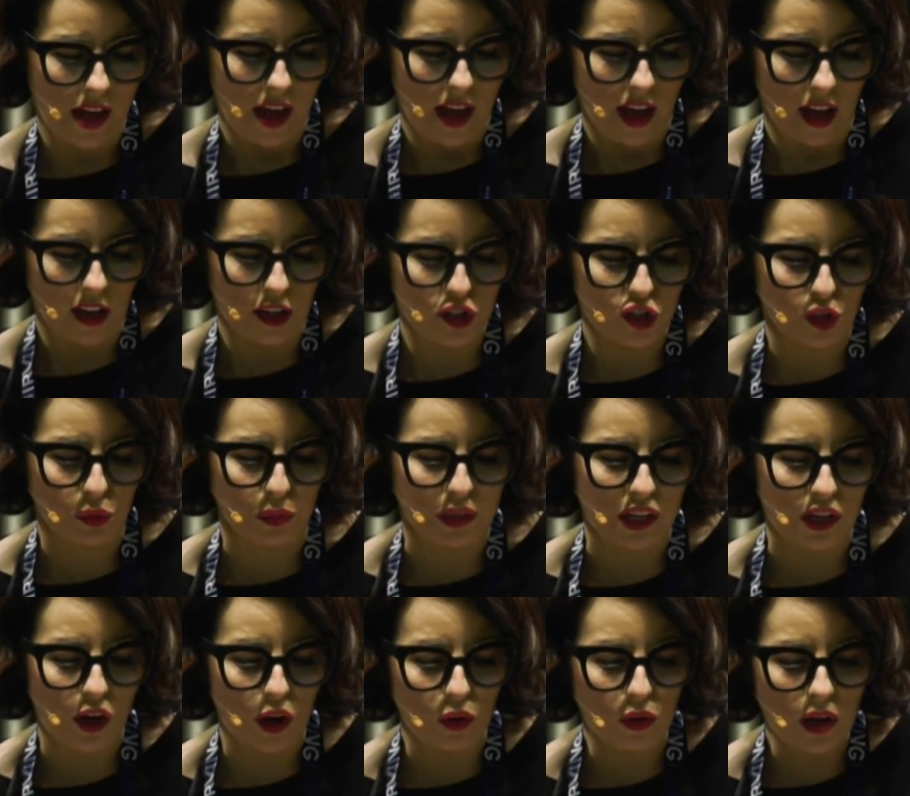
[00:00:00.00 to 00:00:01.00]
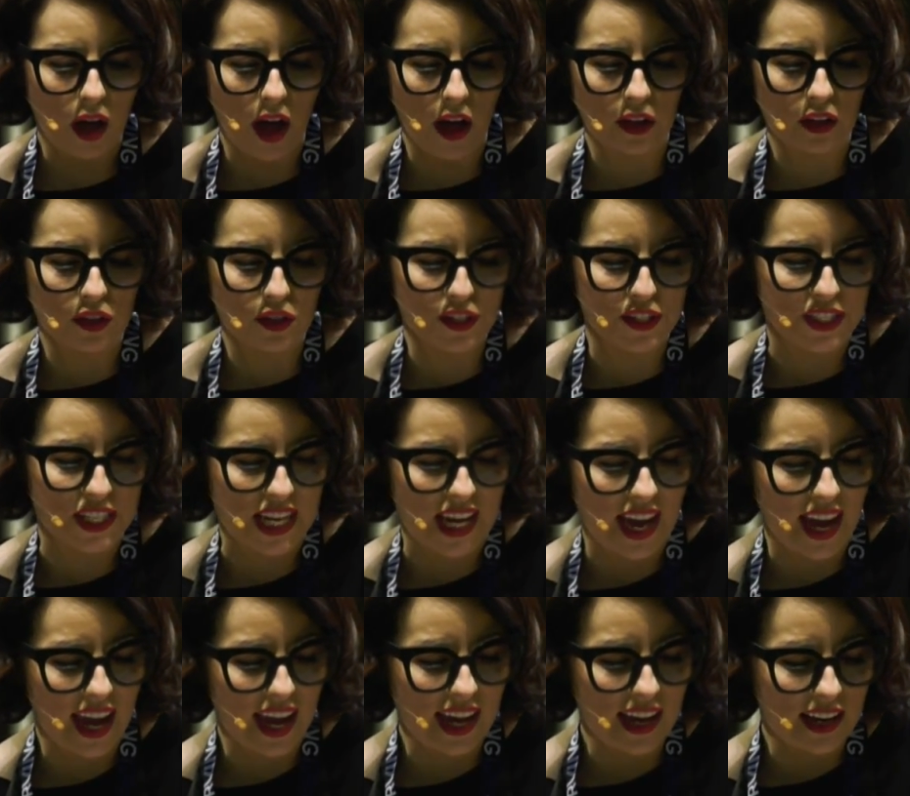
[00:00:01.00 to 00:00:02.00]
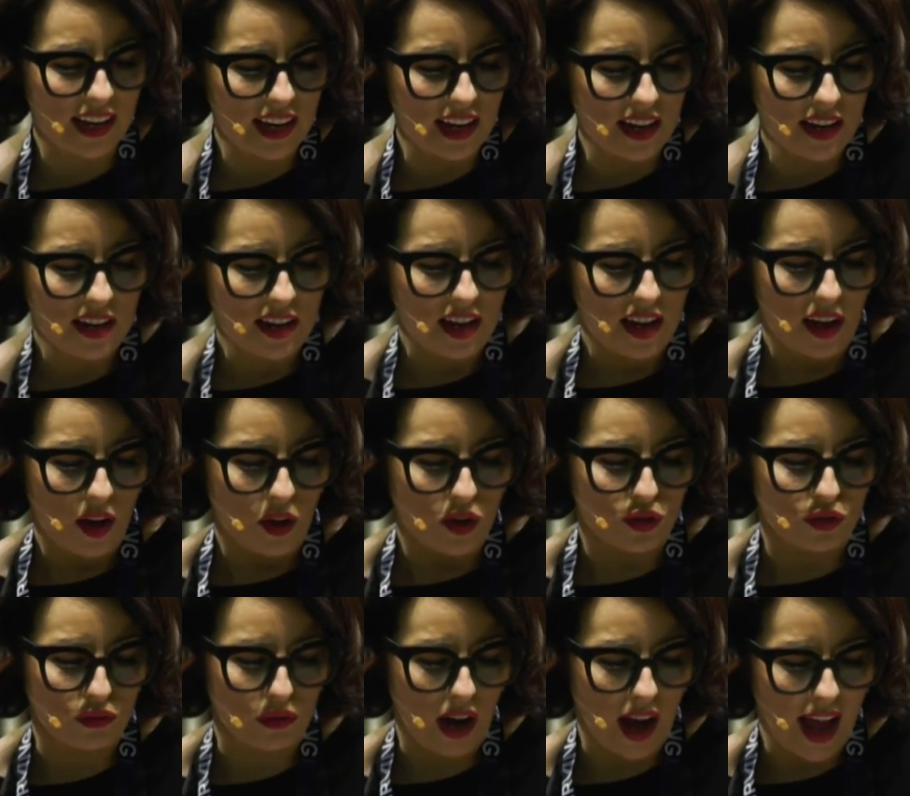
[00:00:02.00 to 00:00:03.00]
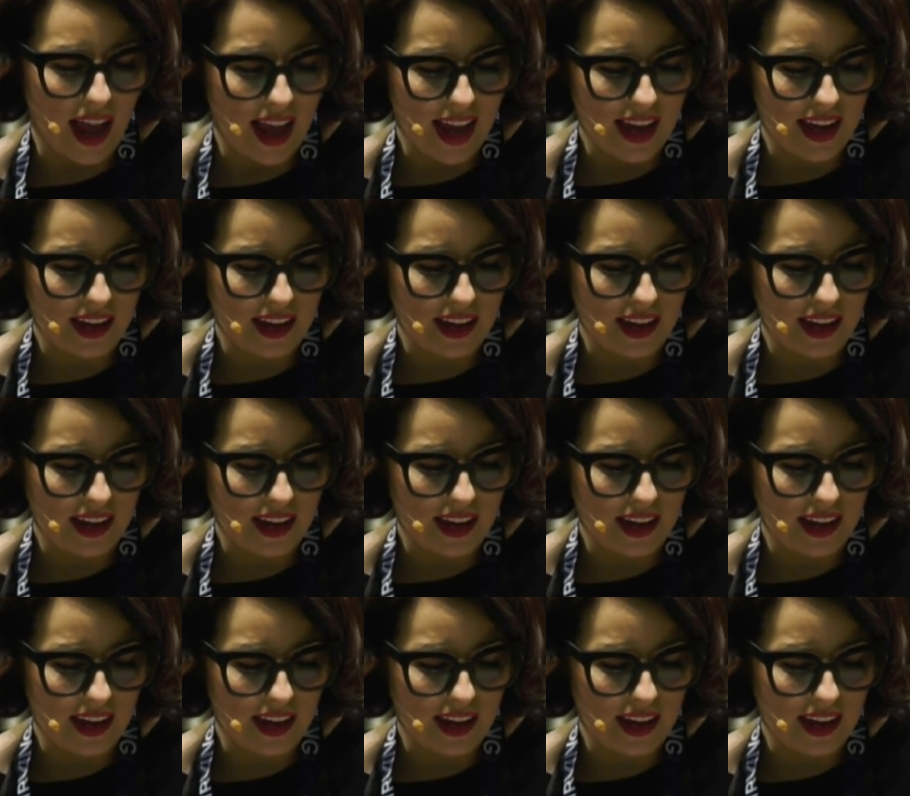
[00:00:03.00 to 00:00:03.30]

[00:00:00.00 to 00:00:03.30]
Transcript: until we no longer see any dry